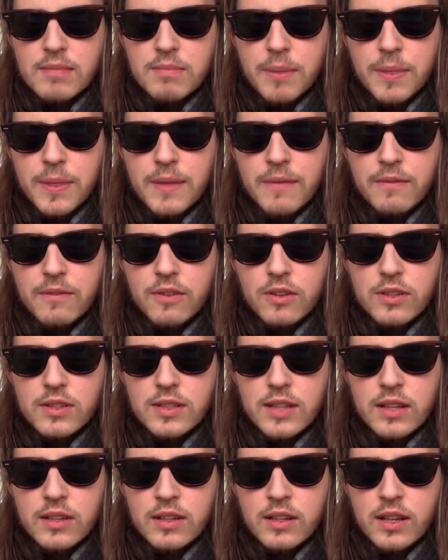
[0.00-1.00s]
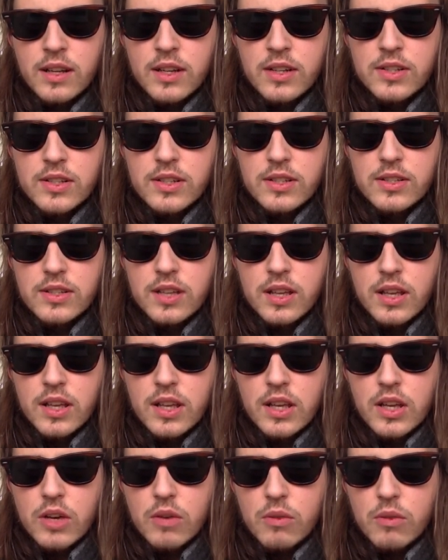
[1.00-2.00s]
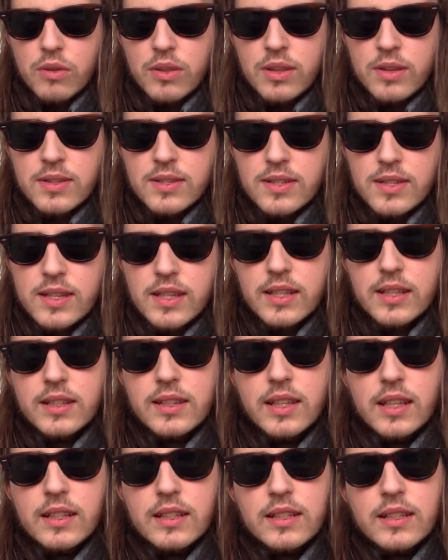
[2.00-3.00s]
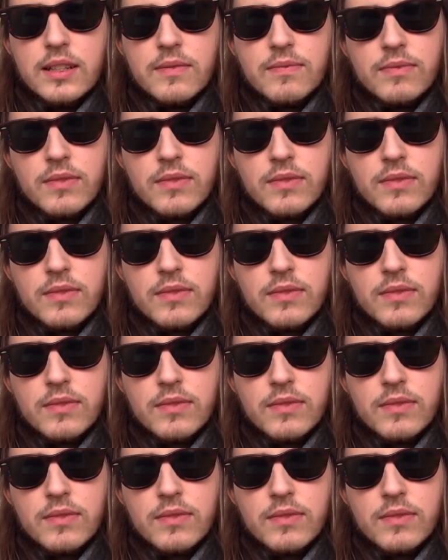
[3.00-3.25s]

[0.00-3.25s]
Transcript: but then falls down unconscious, where they see the,